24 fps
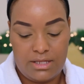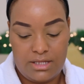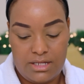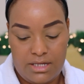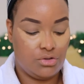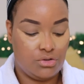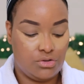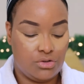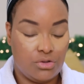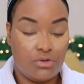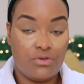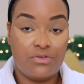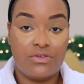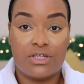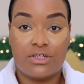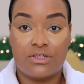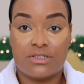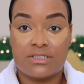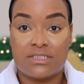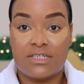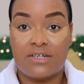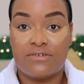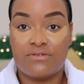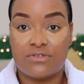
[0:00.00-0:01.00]
So don't think
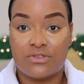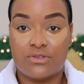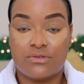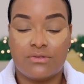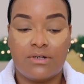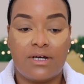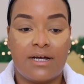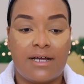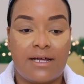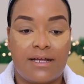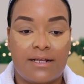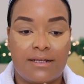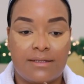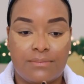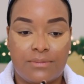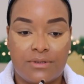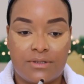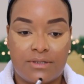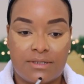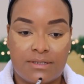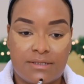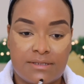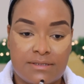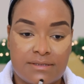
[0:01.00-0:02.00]
yourself too highly,
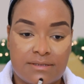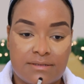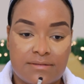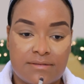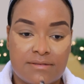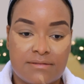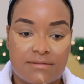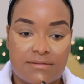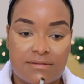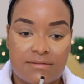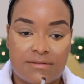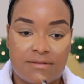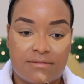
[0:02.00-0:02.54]
because,